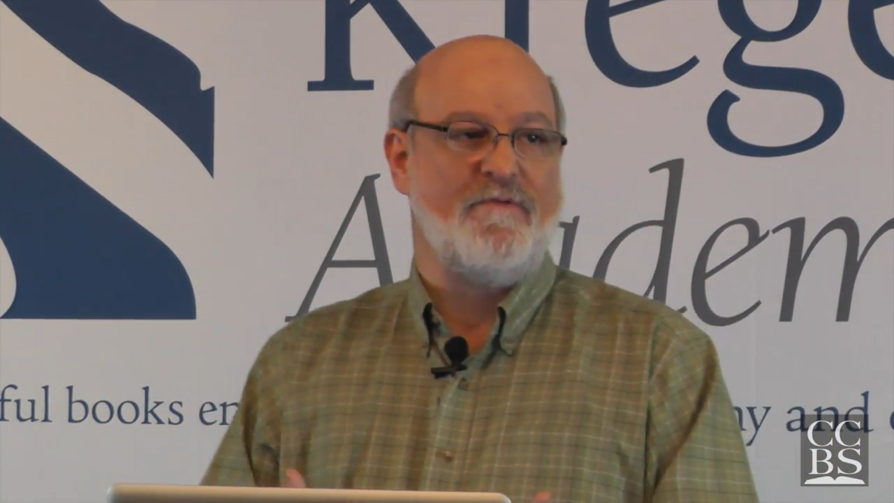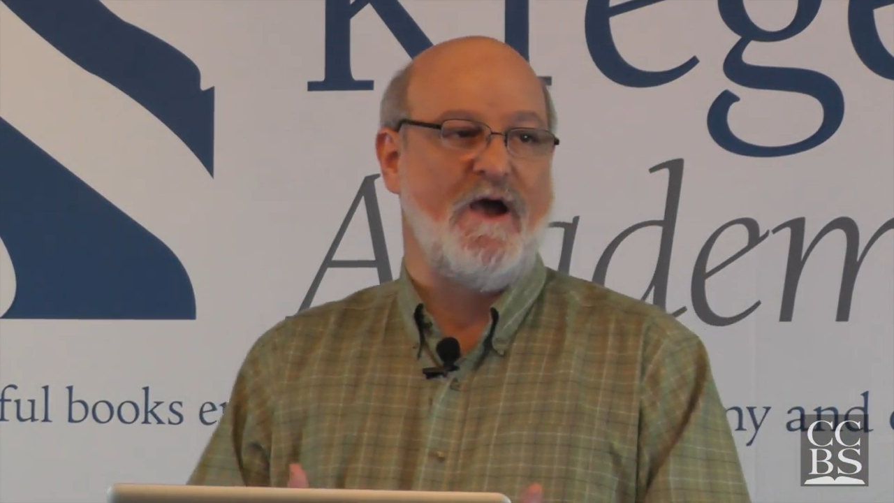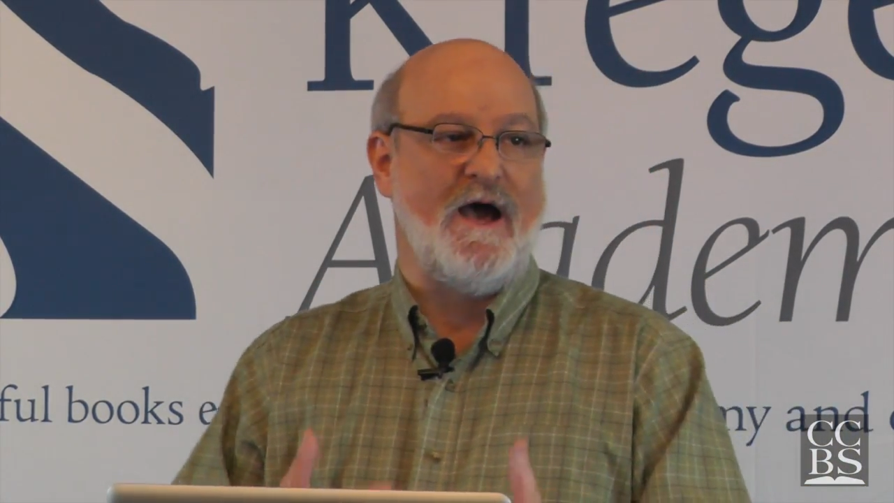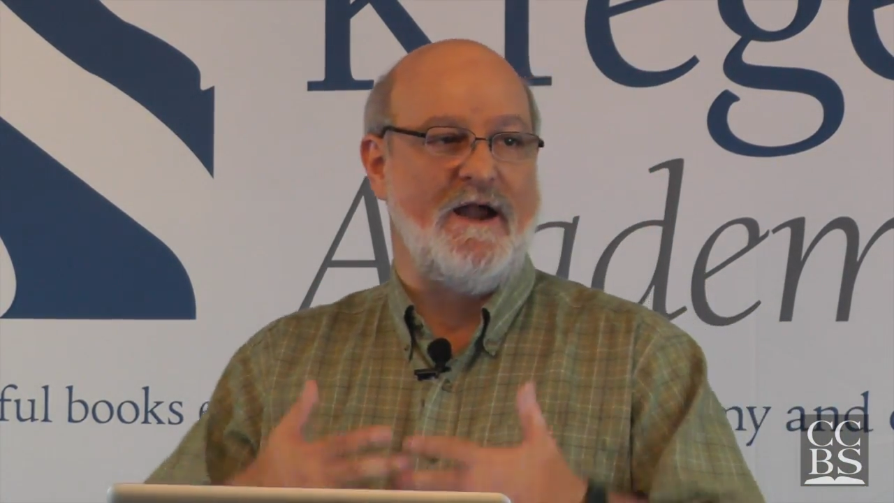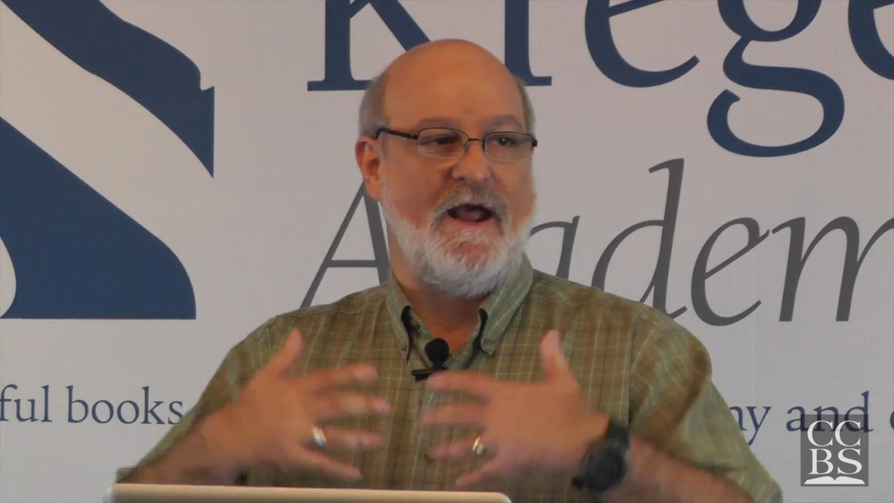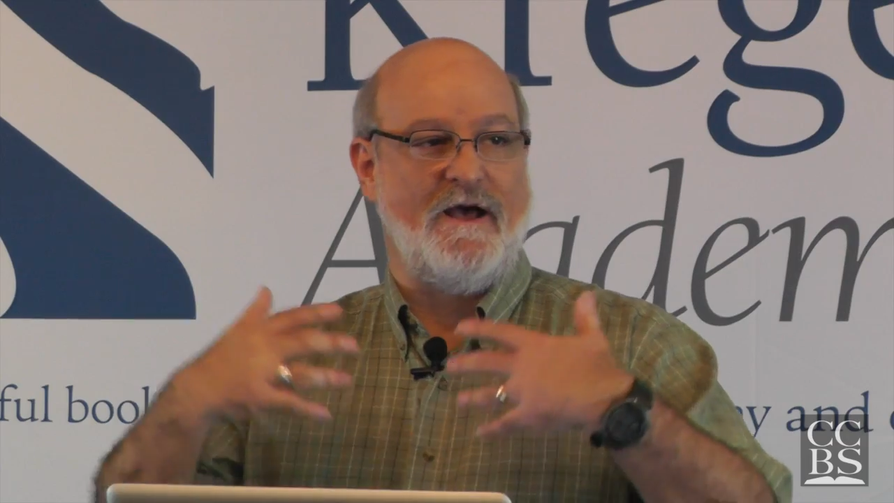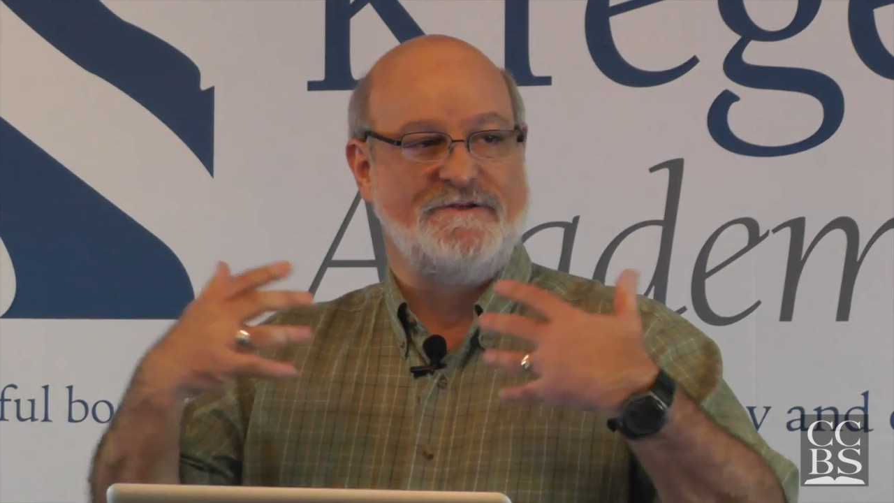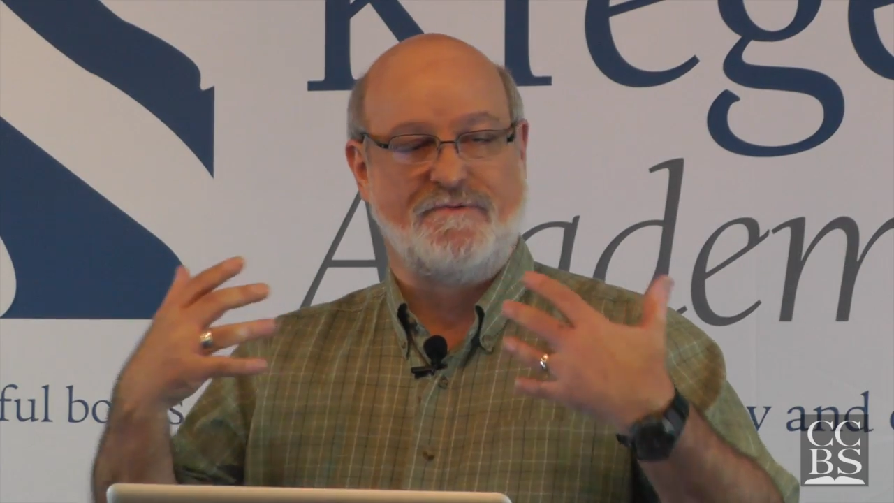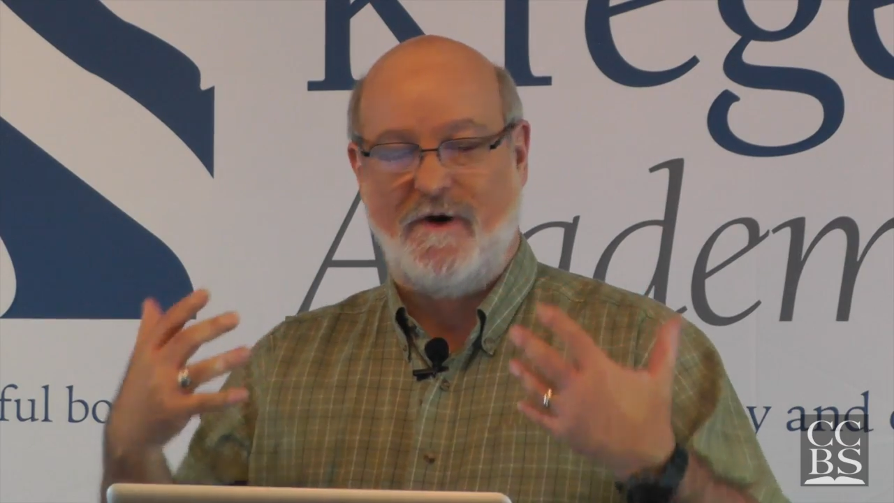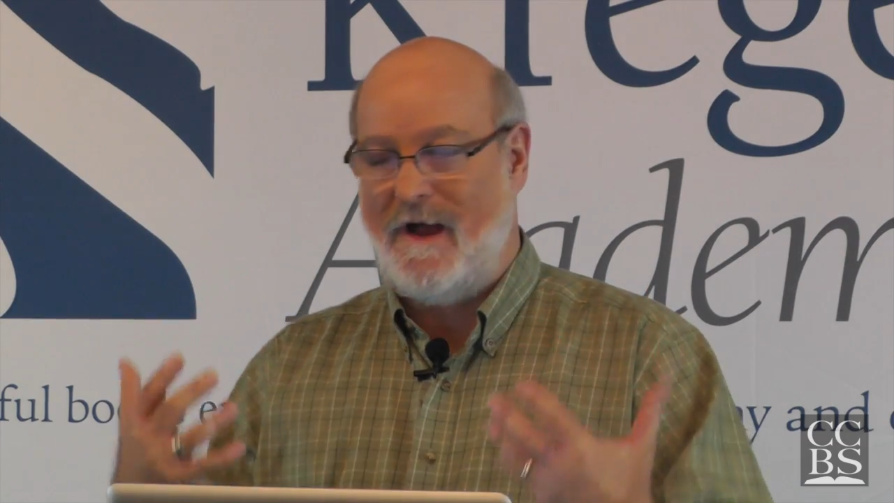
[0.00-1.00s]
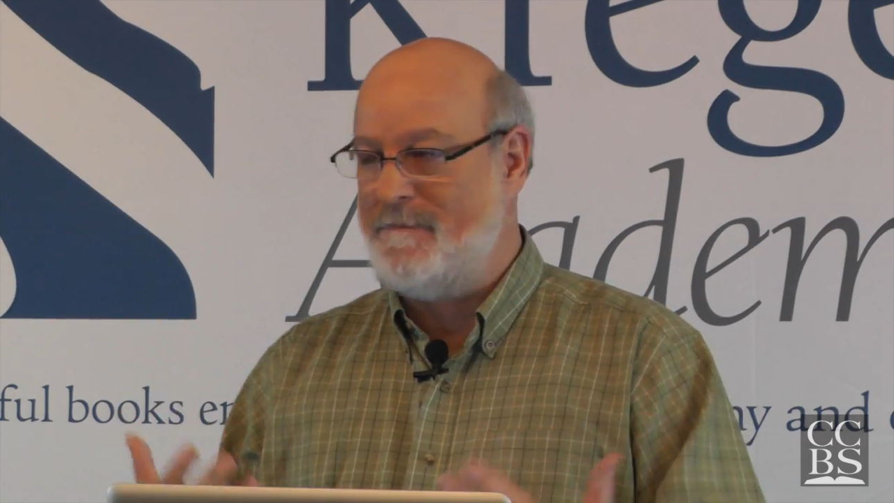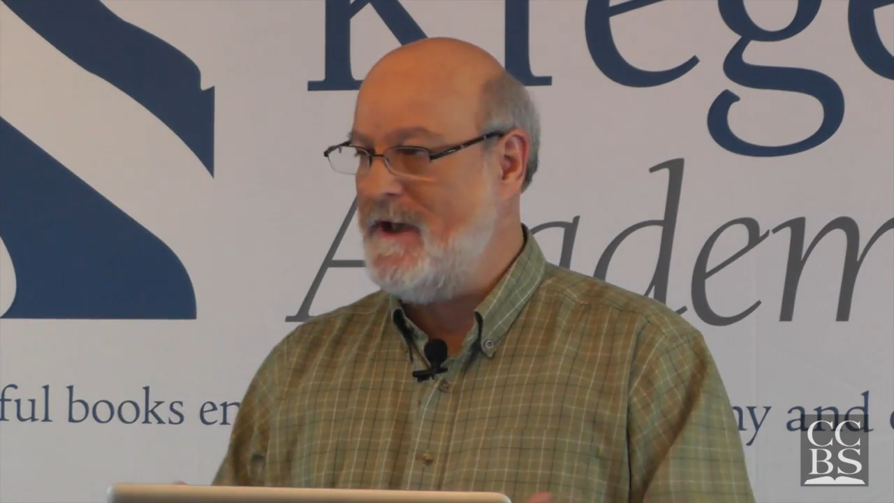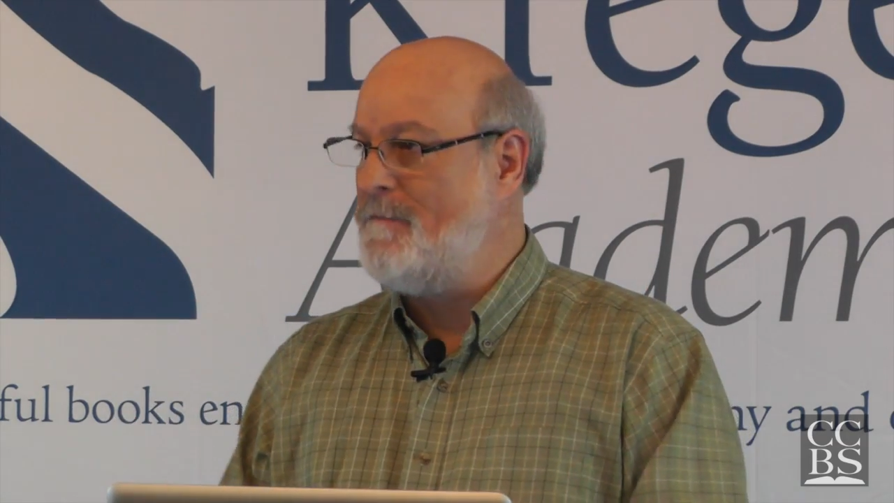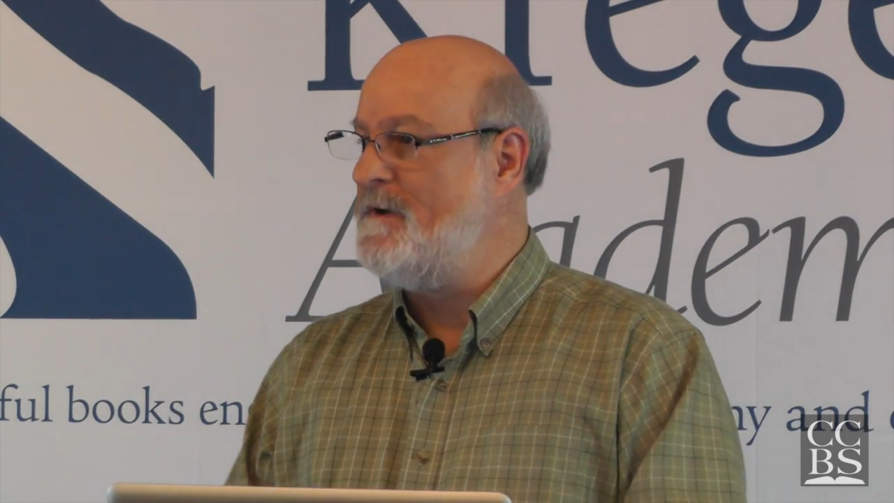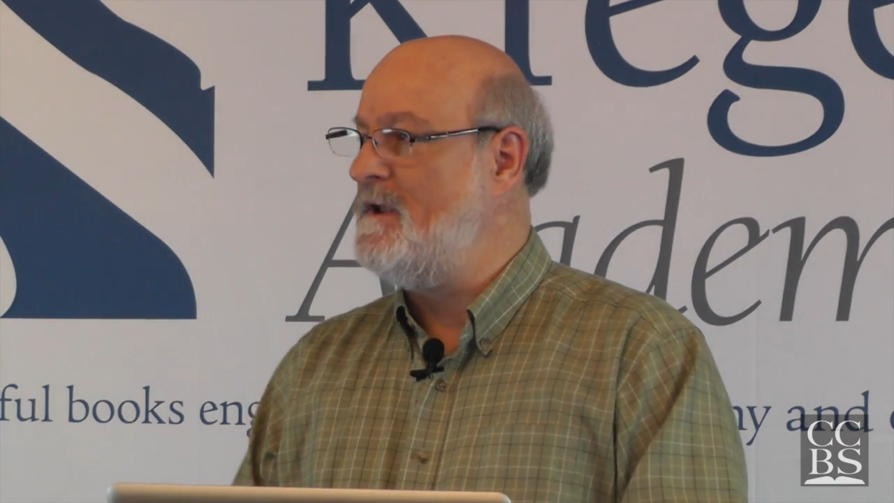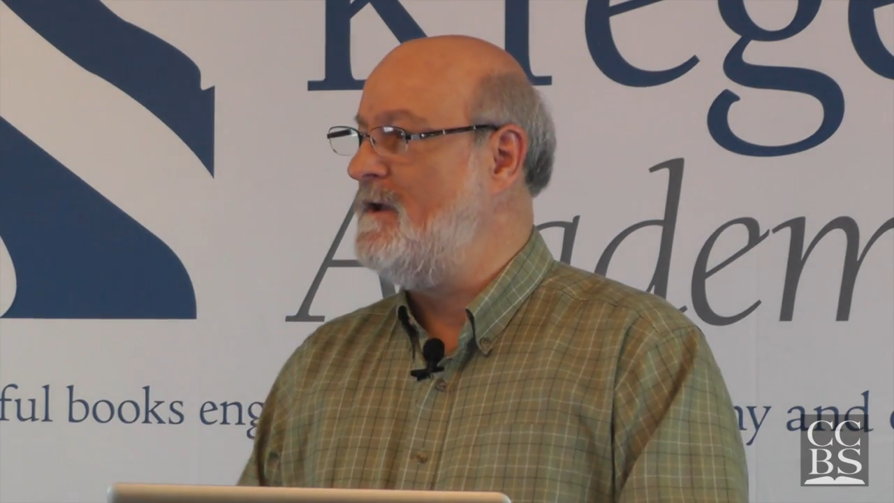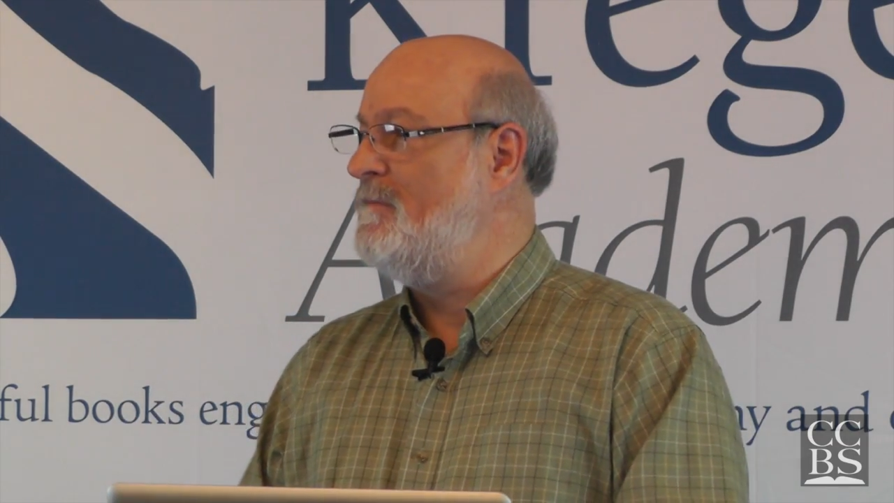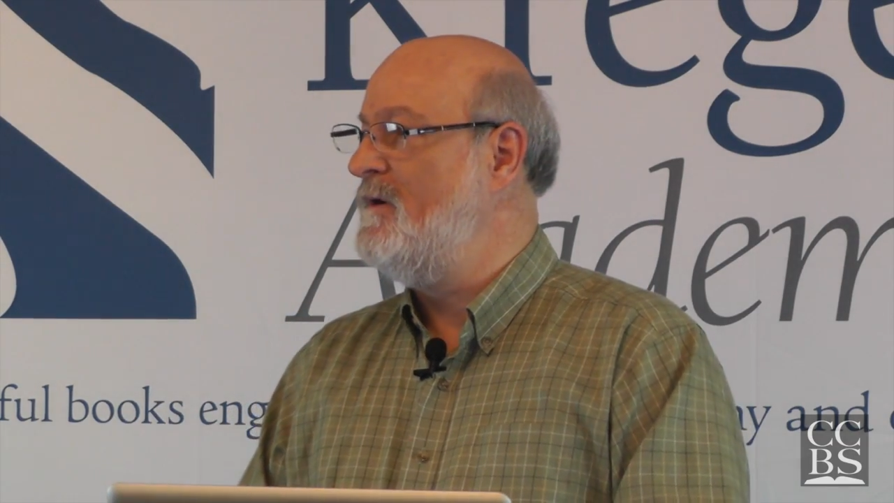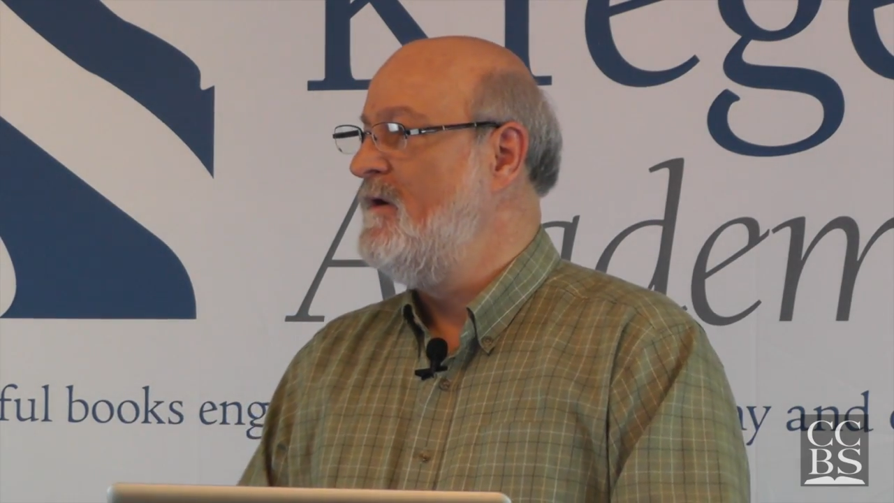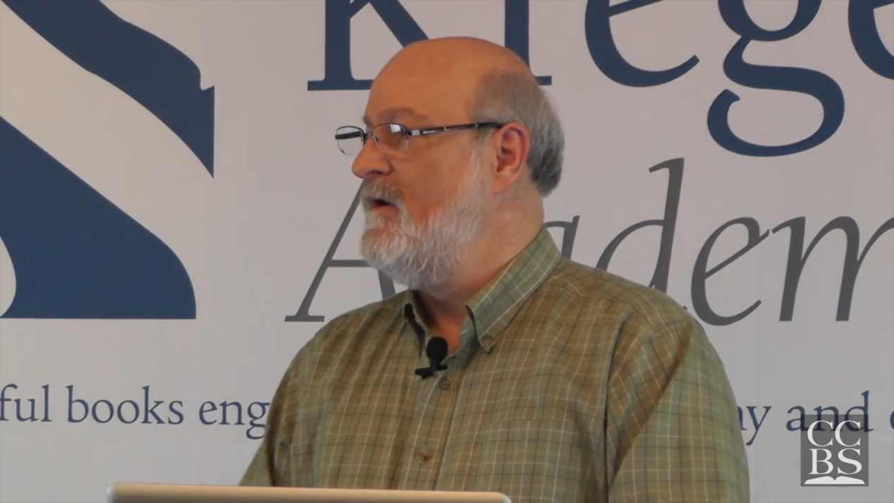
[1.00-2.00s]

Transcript: of God and how it's wrapped up in Him